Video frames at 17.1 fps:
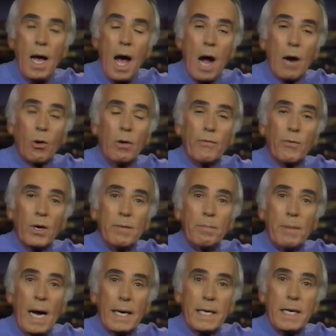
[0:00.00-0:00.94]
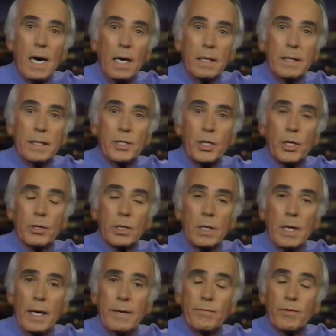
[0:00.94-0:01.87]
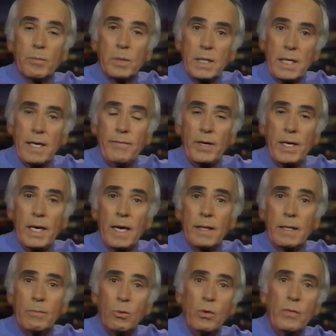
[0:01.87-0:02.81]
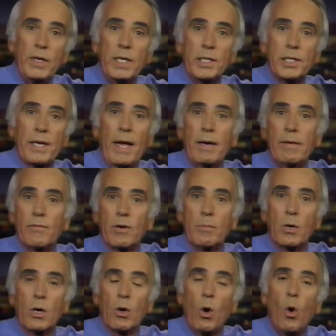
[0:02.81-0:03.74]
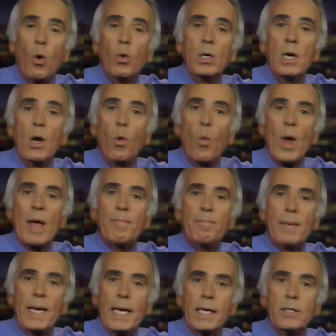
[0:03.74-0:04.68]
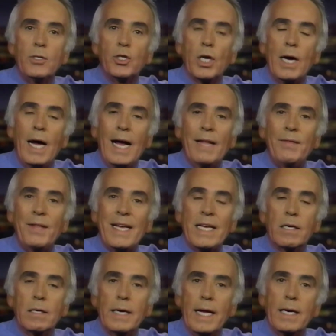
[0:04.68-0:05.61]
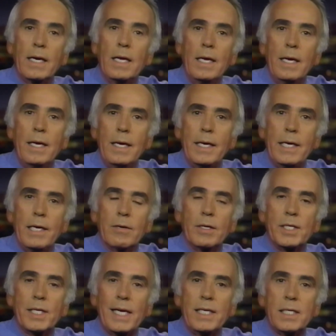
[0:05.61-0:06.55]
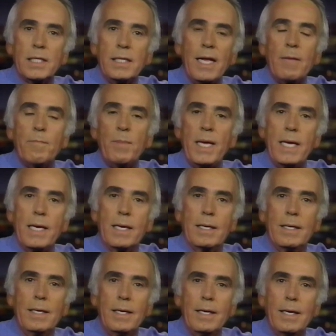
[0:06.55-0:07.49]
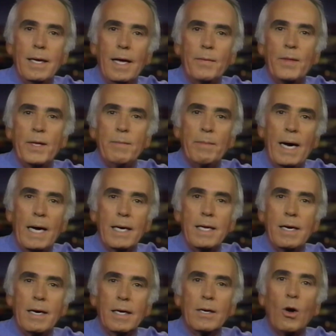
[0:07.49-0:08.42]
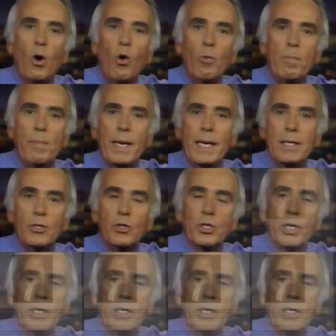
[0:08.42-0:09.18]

Our old friend Bonnie Hunt is here tonight from TV and the movies and from her own webpage on the Internet. Here is a sneak peek at the Bonnie Hunt homepage